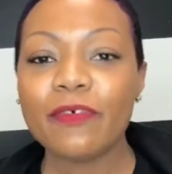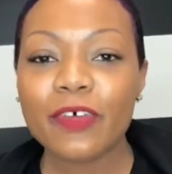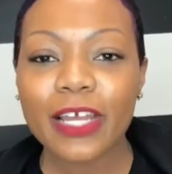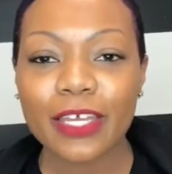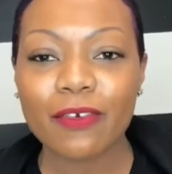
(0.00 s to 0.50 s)
you
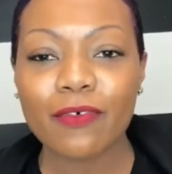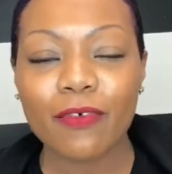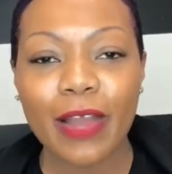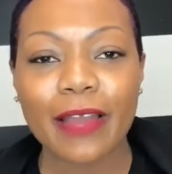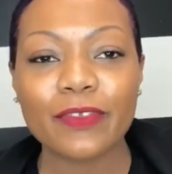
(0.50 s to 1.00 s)
feel like you've
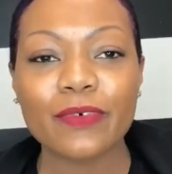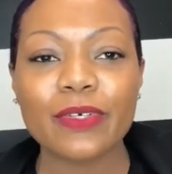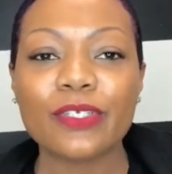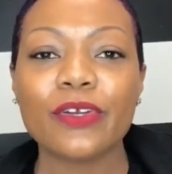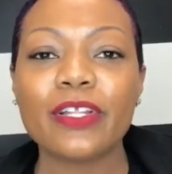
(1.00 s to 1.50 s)
arrived to
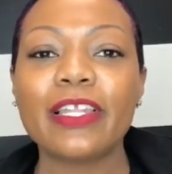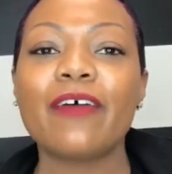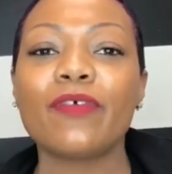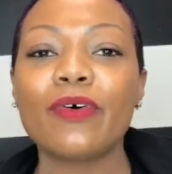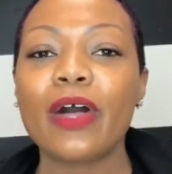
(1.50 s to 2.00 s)
a certain
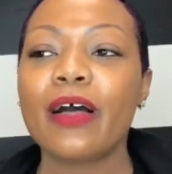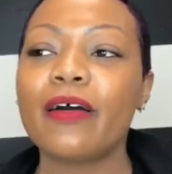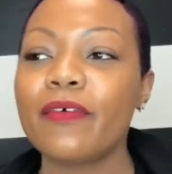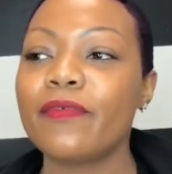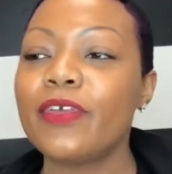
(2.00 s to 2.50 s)
level
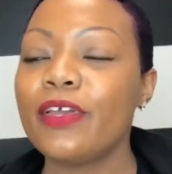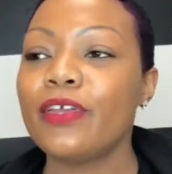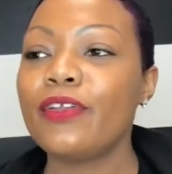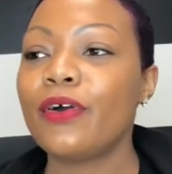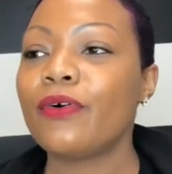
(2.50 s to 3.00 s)
of
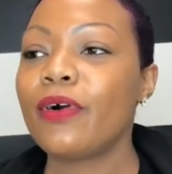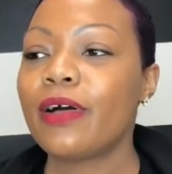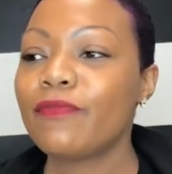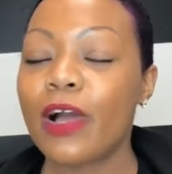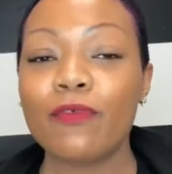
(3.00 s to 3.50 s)

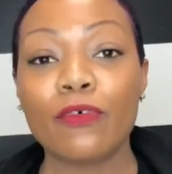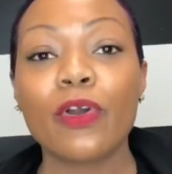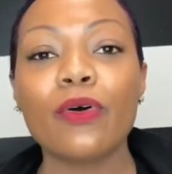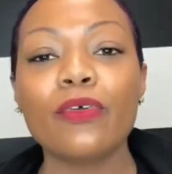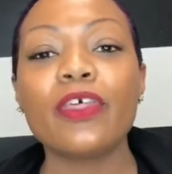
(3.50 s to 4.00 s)
of
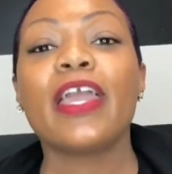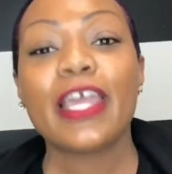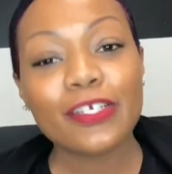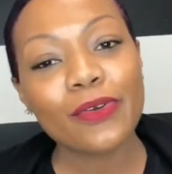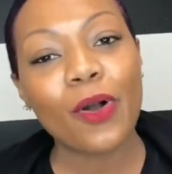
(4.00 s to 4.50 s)
growth,
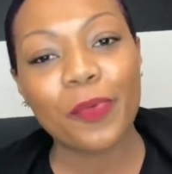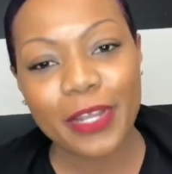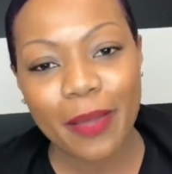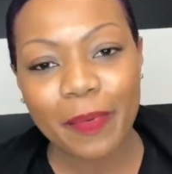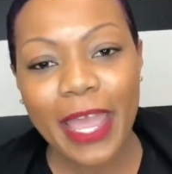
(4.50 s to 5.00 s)
is you
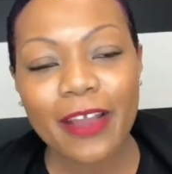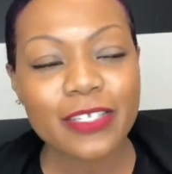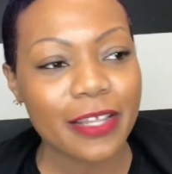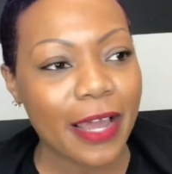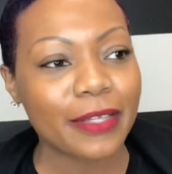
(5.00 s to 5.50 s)
open up a hair
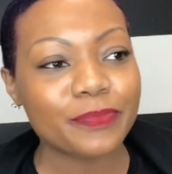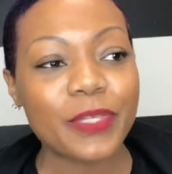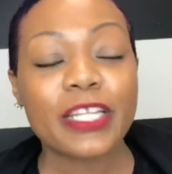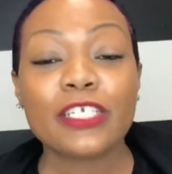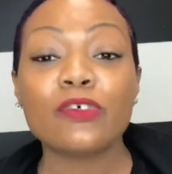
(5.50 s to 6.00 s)
salon.
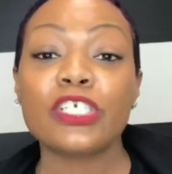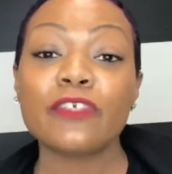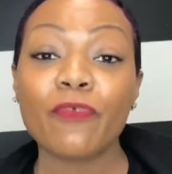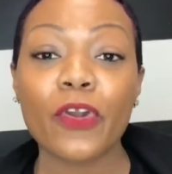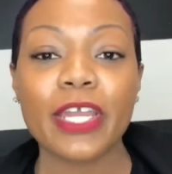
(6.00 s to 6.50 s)
And this was
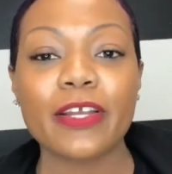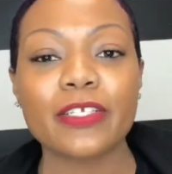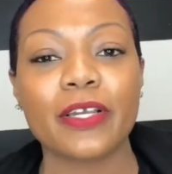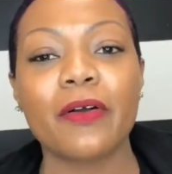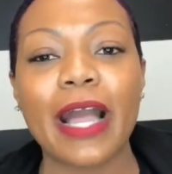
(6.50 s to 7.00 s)
just 4
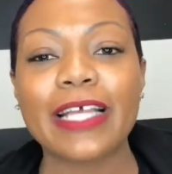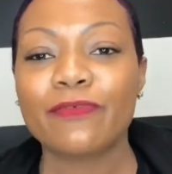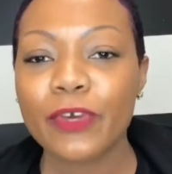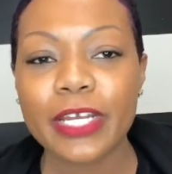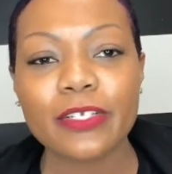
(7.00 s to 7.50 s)
years ago, guys.
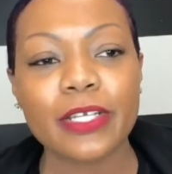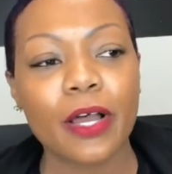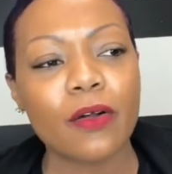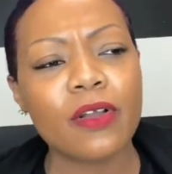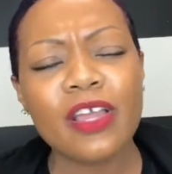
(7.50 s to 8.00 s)
4 years
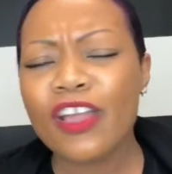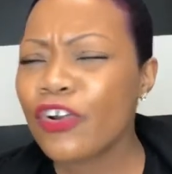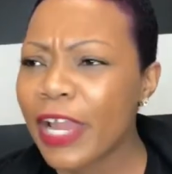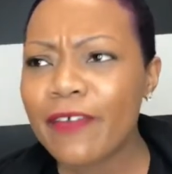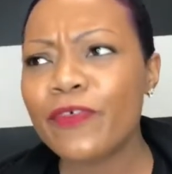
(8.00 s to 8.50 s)
ago.
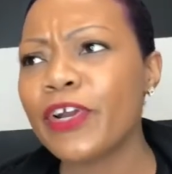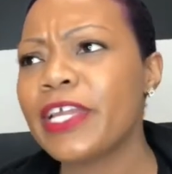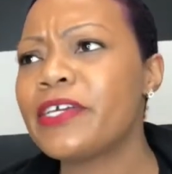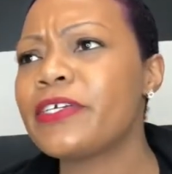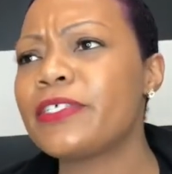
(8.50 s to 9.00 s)
Great 4
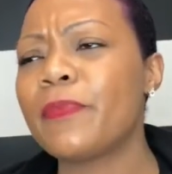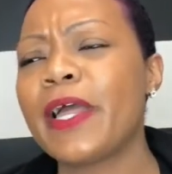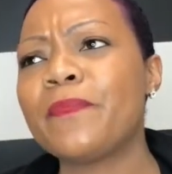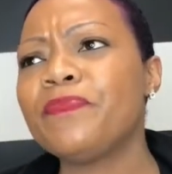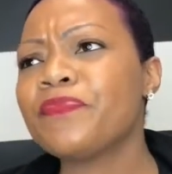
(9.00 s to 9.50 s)
years.
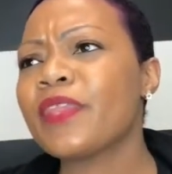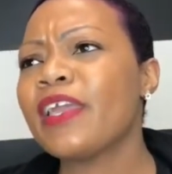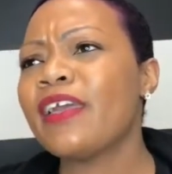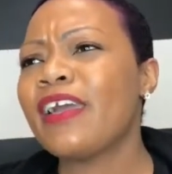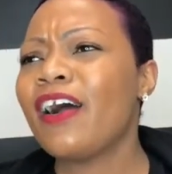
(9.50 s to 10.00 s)
But
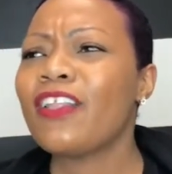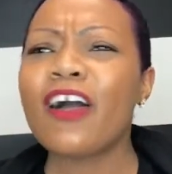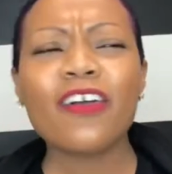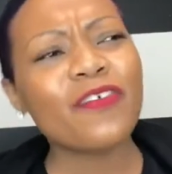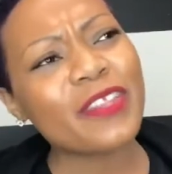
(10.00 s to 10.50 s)

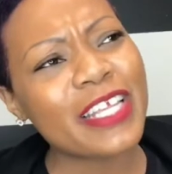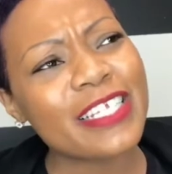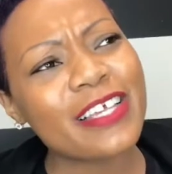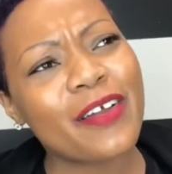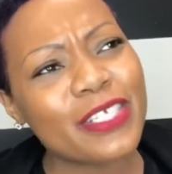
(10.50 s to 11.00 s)
along with
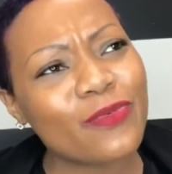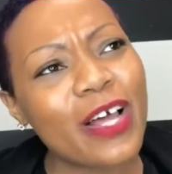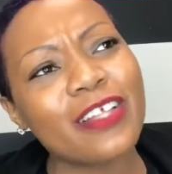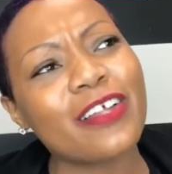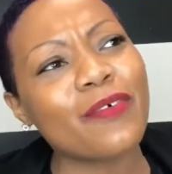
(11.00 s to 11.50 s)
these
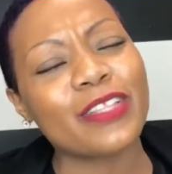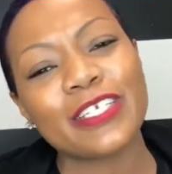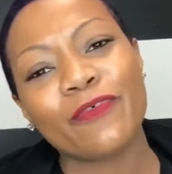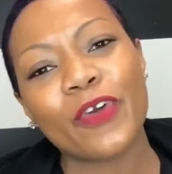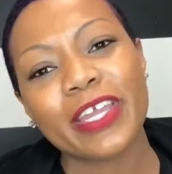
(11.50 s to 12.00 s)

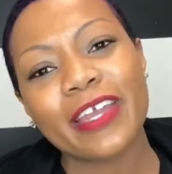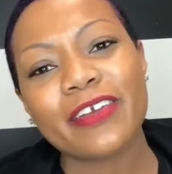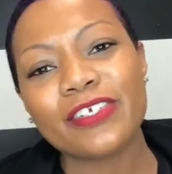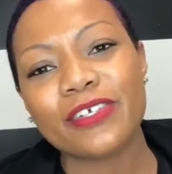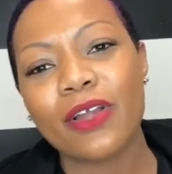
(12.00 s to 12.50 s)
4
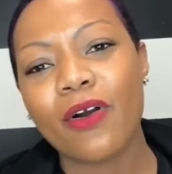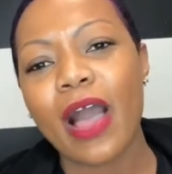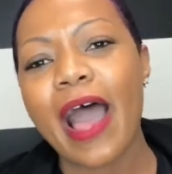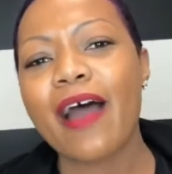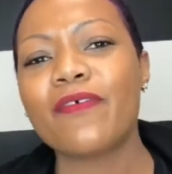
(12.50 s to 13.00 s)
years,
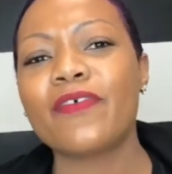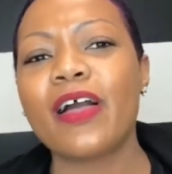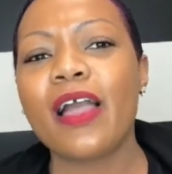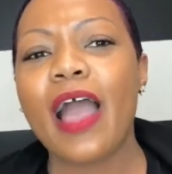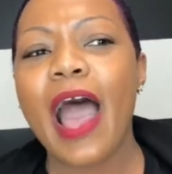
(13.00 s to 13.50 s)

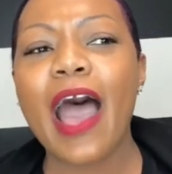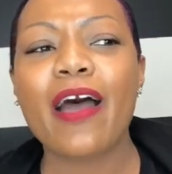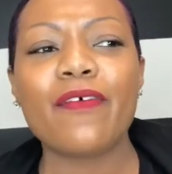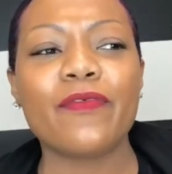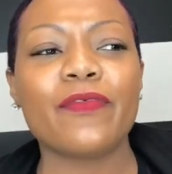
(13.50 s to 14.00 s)

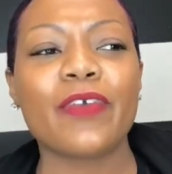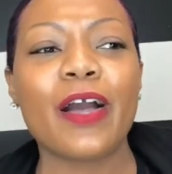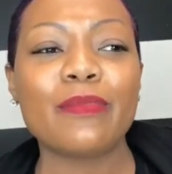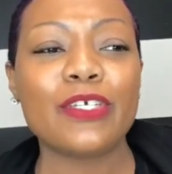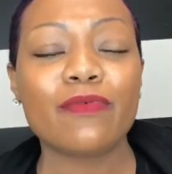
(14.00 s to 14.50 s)
I've
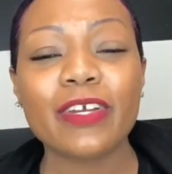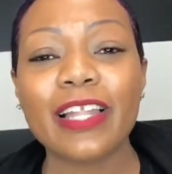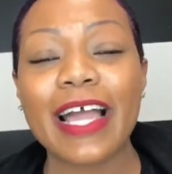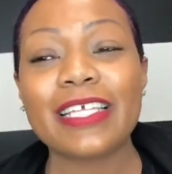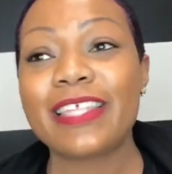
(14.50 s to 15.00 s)
come to
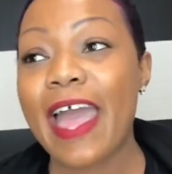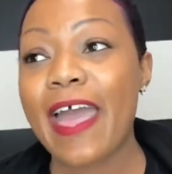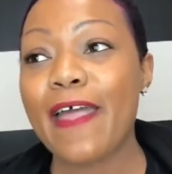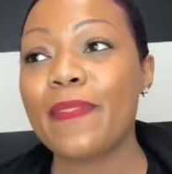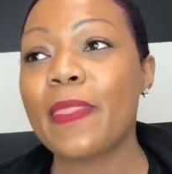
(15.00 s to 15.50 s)
realize
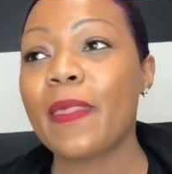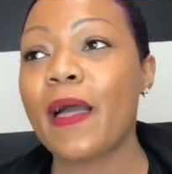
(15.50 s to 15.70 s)
that